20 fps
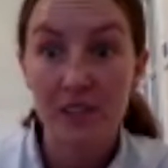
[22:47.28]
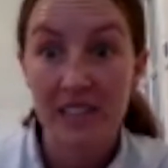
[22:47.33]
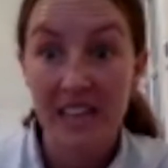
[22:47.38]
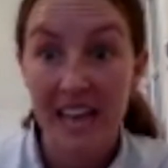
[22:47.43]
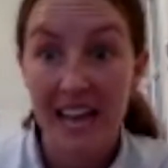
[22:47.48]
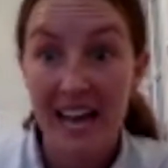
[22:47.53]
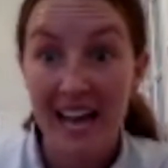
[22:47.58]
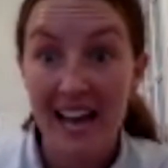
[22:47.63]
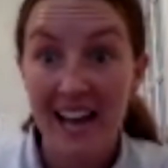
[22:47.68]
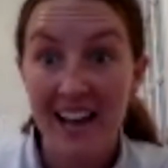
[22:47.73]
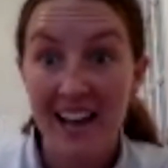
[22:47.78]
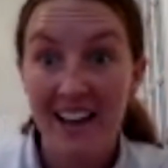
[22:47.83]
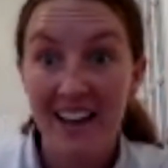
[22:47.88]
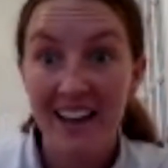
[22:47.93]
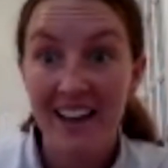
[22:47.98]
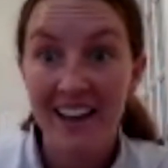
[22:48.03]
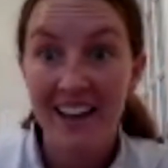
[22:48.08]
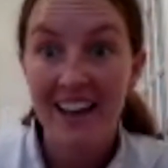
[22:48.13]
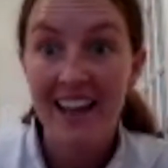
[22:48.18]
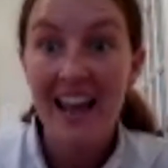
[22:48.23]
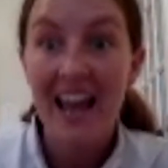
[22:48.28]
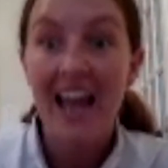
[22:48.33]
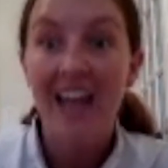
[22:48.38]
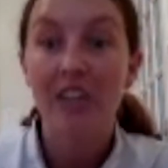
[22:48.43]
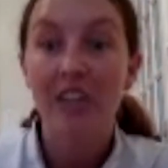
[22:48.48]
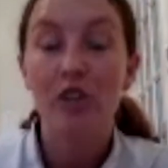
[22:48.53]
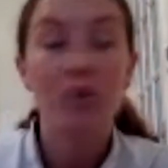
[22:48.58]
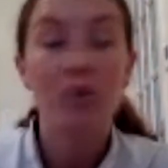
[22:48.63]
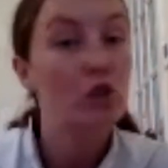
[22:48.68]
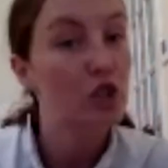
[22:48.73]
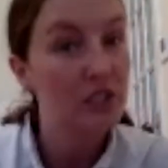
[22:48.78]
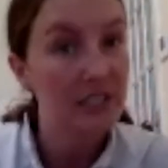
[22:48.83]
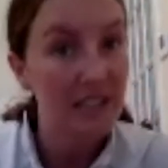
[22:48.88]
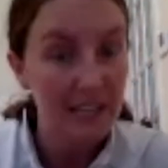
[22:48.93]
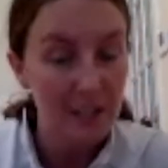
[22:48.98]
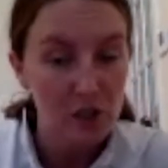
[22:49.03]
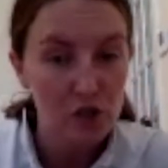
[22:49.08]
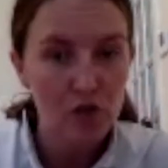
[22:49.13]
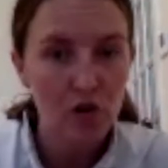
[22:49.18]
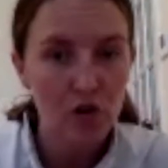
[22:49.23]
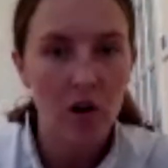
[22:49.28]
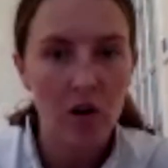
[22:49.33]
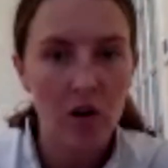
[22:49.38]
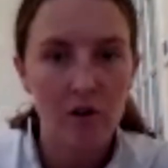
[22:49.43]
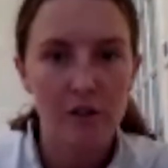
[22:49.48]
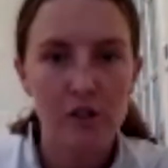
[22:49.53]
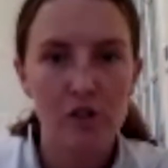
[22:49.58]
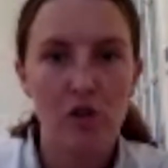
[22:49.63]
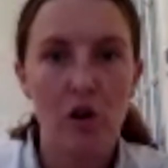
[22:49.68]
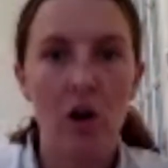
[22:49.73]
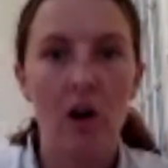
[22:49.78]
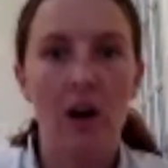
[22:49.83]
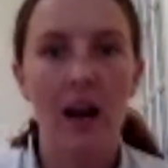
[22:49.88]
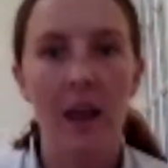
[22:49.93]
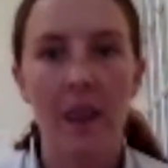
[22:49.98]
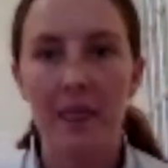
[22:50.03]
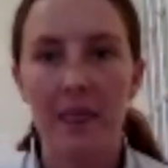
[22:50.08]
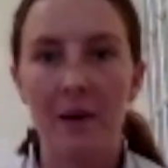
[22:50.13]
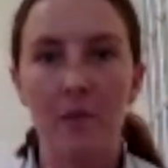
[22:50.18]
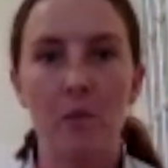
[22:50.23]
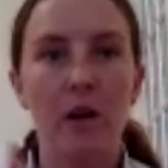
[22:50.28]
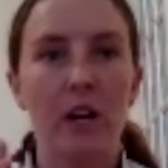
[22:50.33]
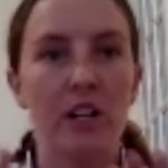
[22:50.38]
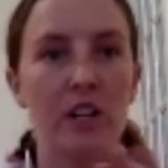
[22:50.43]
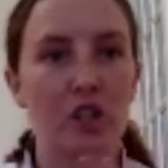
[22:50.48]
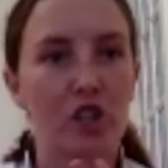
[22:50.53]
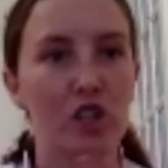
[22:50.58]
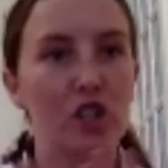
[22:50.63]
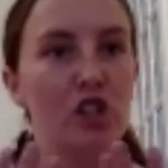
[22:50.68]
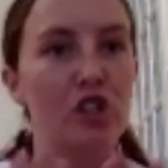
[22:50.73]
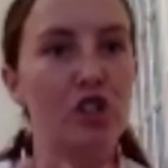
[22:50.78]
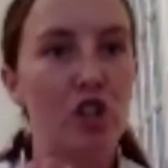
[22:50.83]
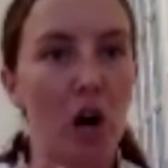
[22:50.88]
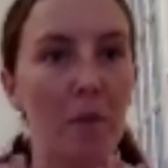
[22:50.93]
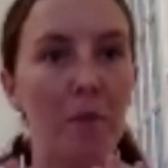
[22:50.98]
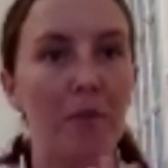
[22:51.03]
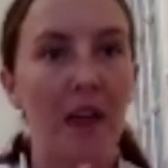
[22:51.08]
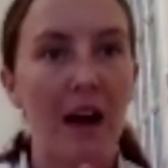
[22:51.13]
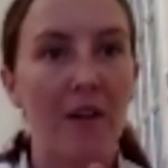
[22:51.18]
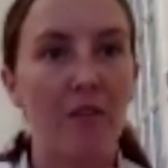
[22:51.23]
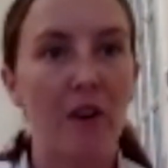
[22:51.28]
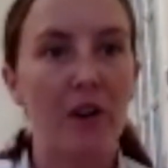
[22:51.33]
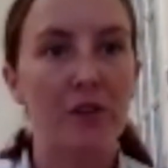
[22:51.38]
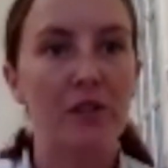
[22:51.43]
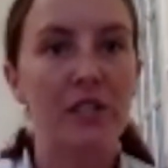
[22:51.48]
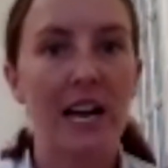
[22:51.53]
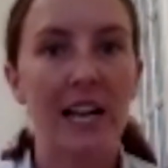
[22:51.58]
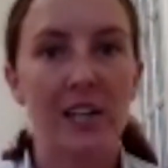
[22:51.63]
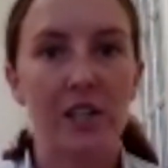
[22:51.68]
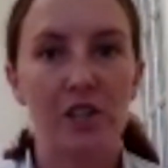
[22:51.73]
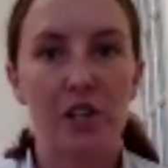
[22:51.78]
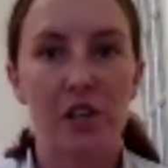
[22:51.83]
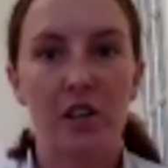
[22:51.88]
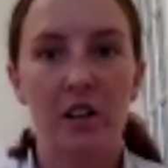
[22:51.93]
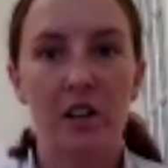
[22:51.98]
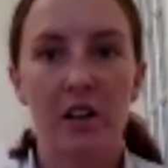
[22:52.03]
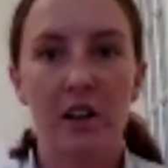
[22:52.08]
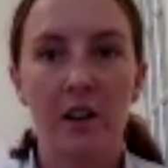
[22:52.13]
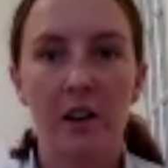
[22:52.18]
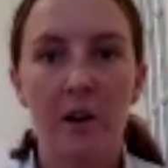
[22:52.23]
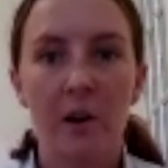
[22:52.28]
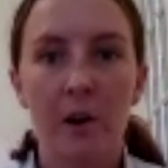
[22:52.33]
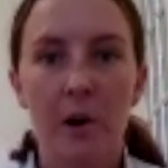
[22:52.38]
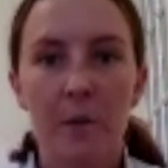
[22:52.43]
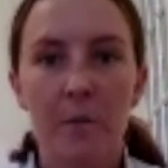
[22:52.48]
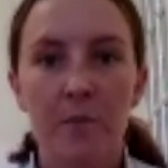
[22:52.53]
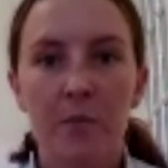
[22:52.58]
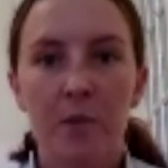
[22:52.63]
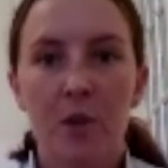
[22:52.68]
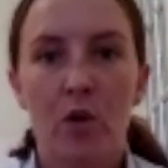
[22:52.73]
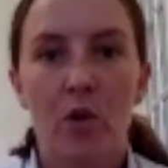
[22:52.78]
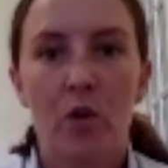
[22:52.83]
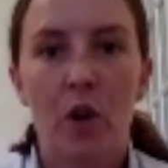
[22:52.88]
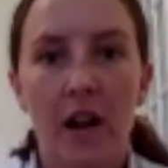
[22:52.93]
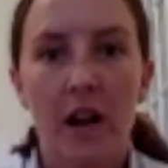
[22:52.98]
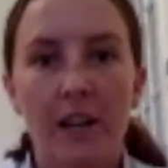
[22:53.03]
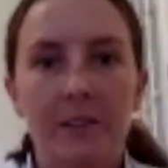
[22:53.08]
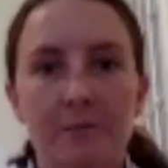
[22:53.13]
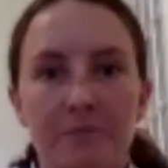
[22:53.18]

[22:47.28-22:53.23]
there. And you'll just get stronger and stronger. And then we're going to just stop that rotation. All right?